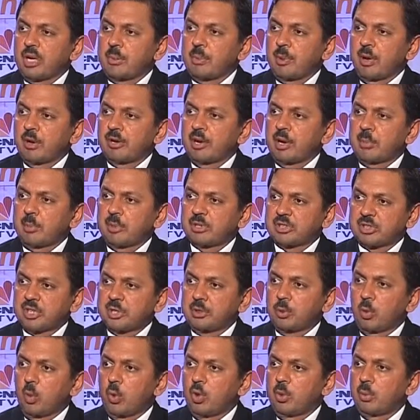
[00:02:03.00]
keep
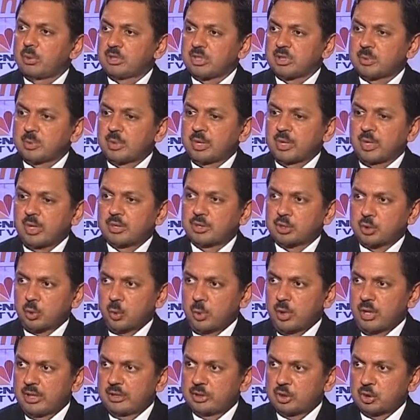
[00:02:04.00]
100% gold, which is with a
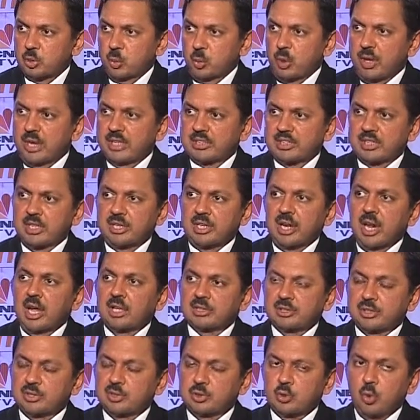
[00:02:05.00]
custodian. So one asset
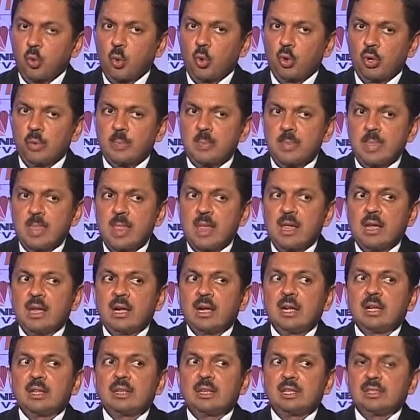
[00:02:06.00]
class is gold.
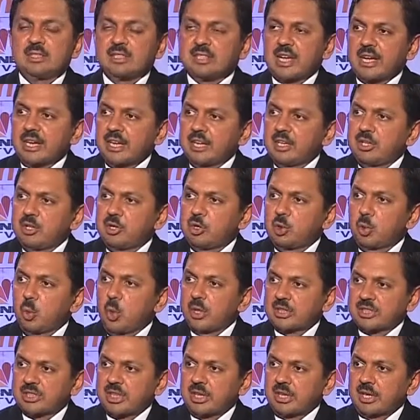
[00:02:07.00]
The second 2
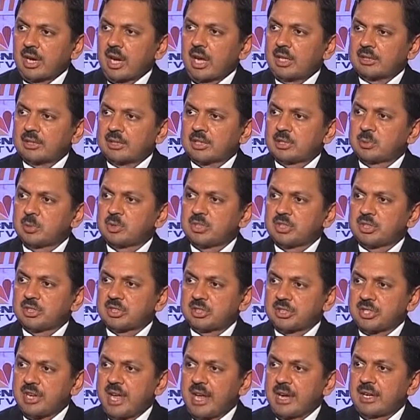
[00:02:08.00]
asset classes, which
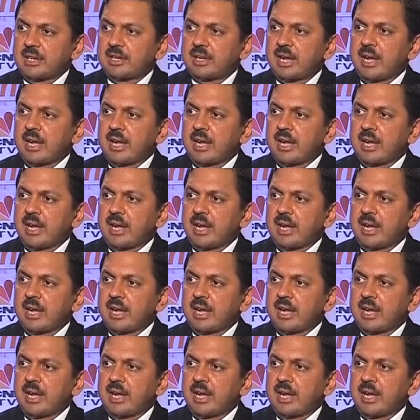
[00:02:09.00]
is debt